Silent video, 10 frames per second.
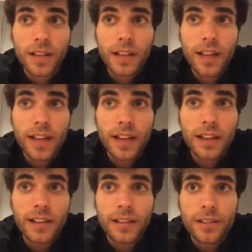
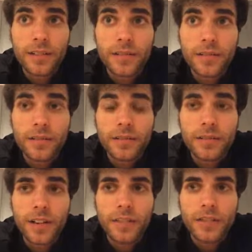And
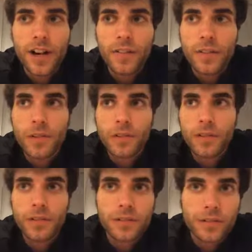I've traveled
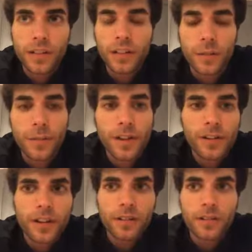a little bit
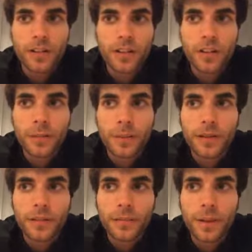around Europe and
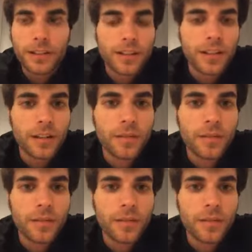Mexico.